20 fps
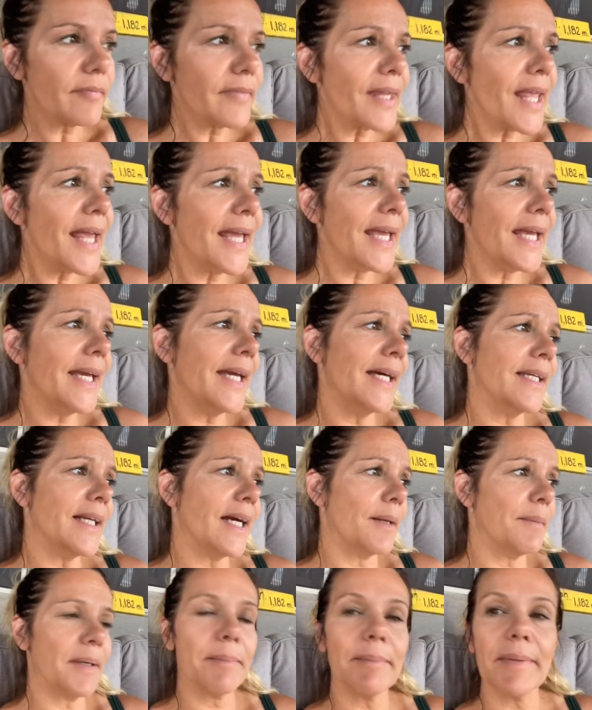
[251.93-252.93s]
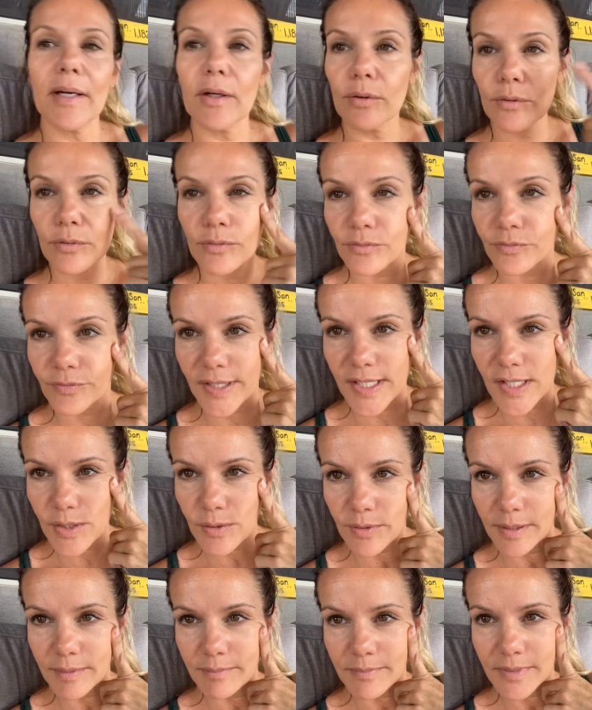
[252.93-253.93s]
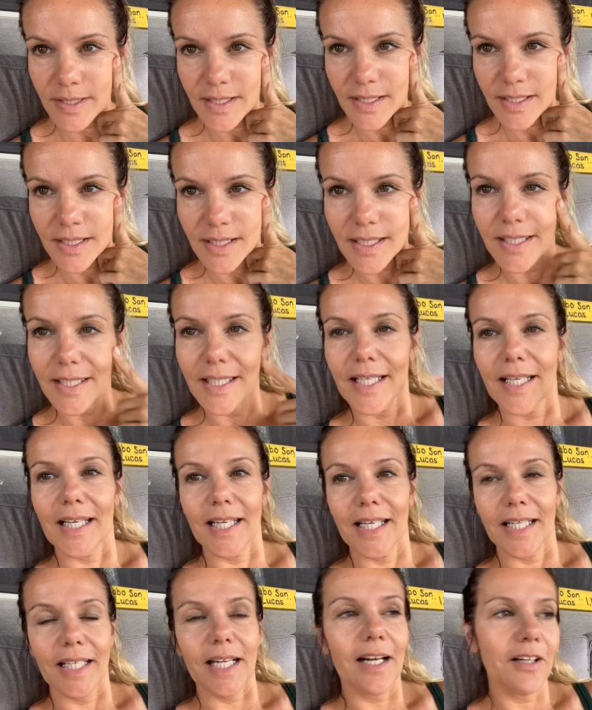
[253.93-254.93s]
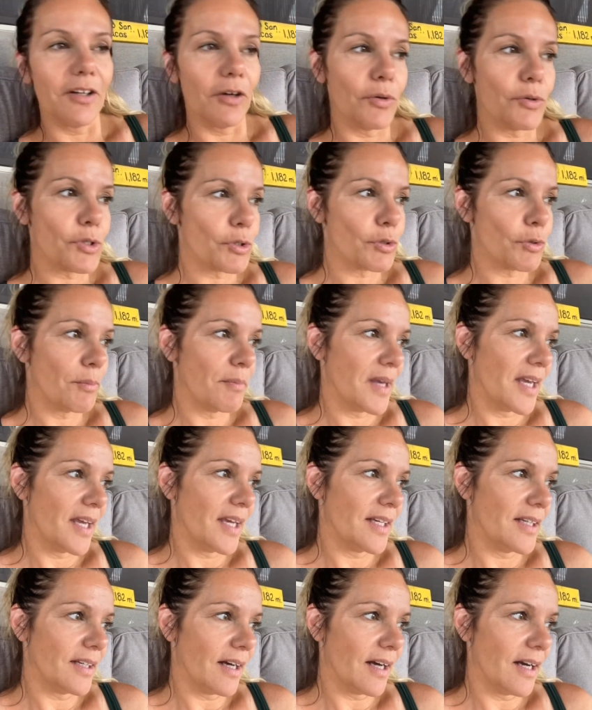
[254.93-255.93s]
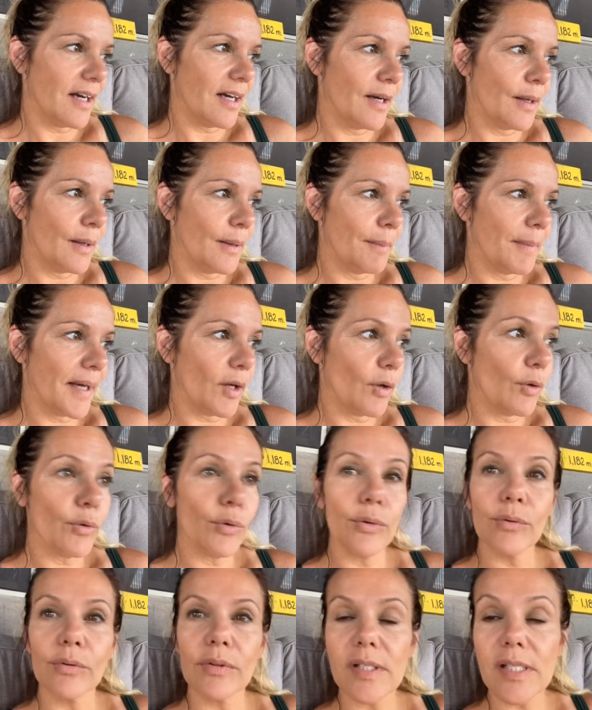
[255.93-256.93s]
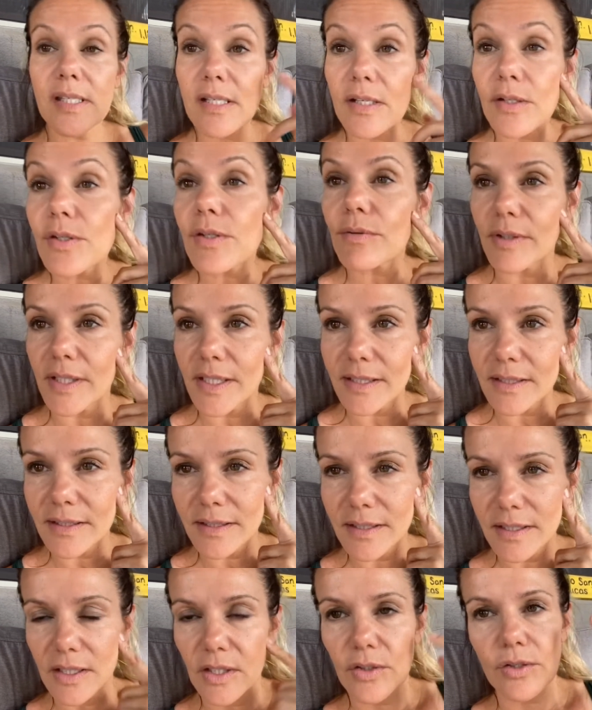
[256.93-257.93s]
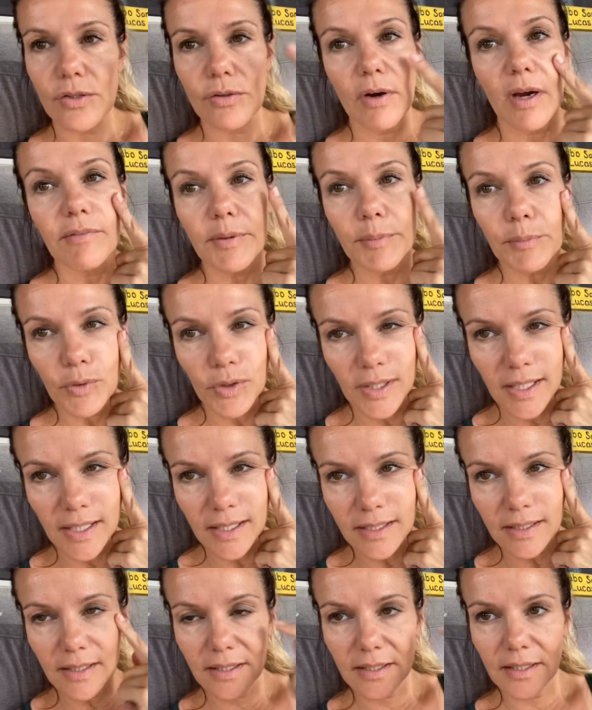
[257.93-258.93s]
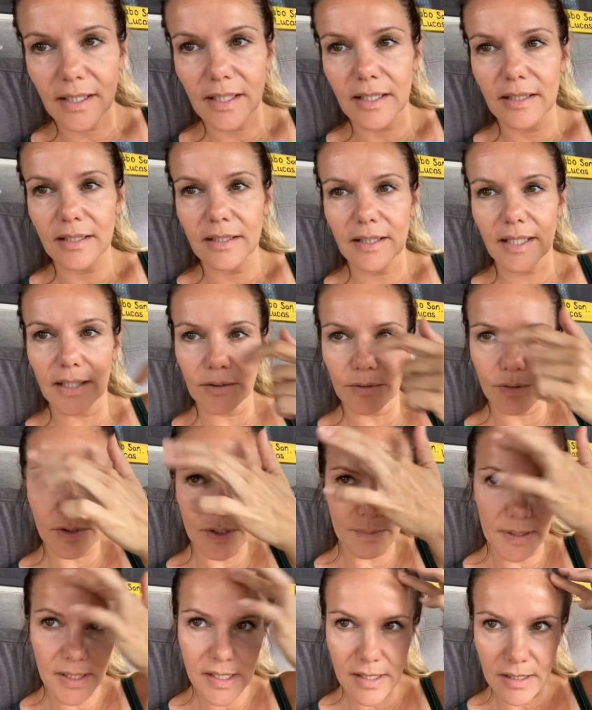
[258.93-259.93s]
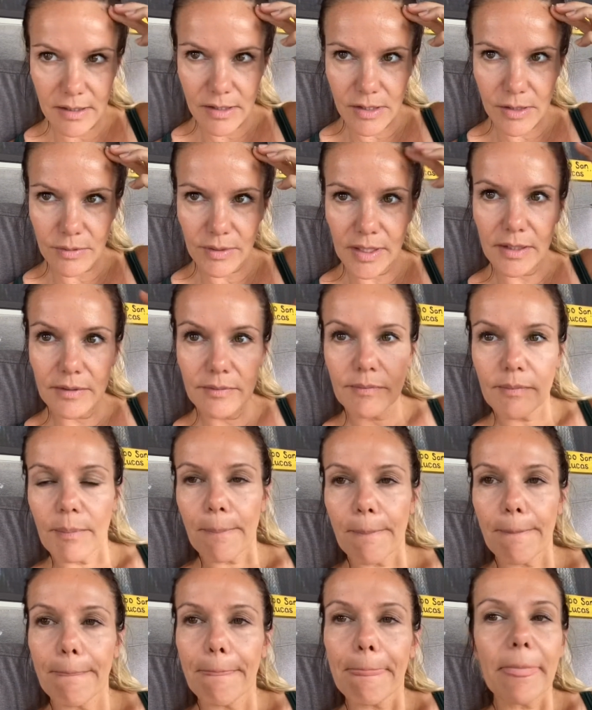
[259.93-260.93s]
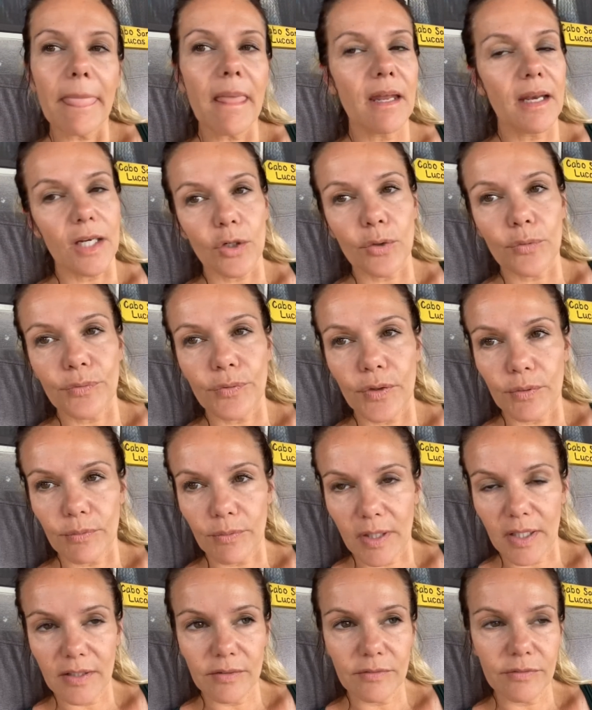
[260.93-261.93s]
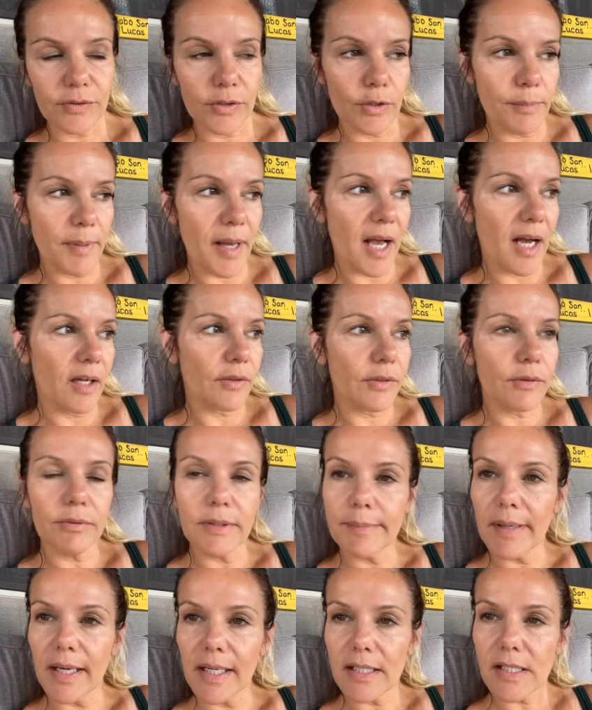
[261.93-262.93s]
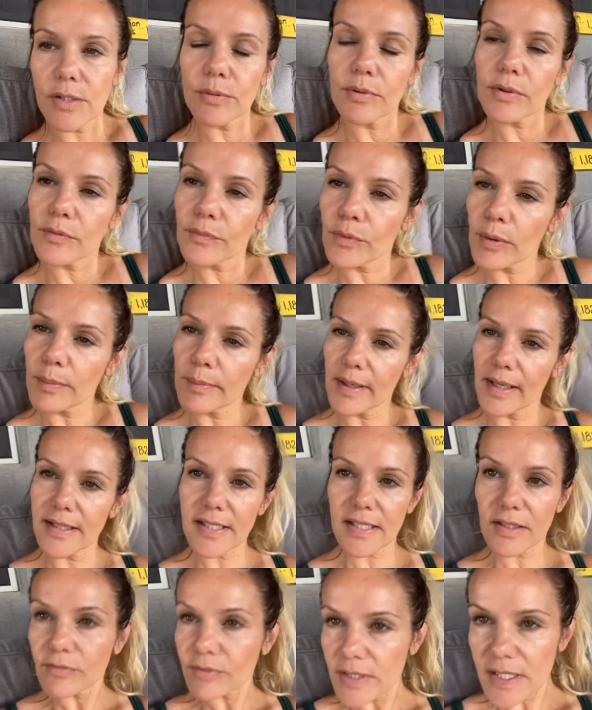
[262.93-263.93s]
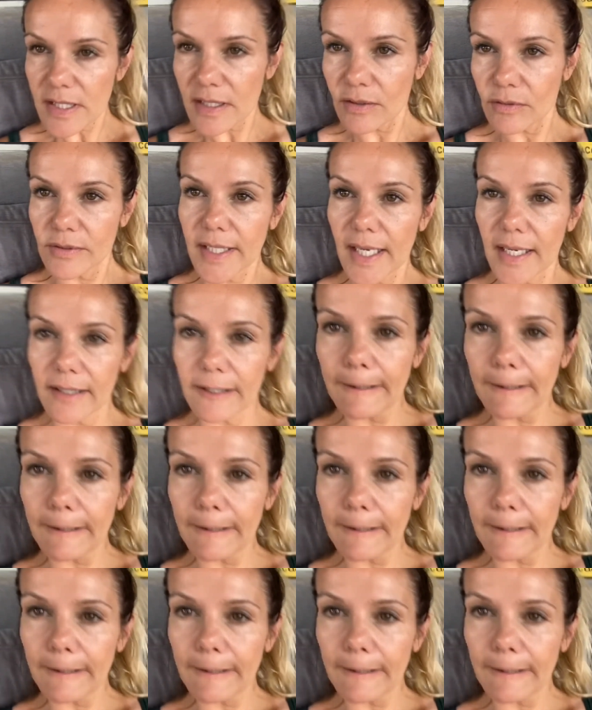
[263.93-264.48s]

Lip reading: and I make my own face cream, and I also make my own sunscreen. So every morning I use my sunscreen, and I go for a run for about 3 to 4 miles every single day,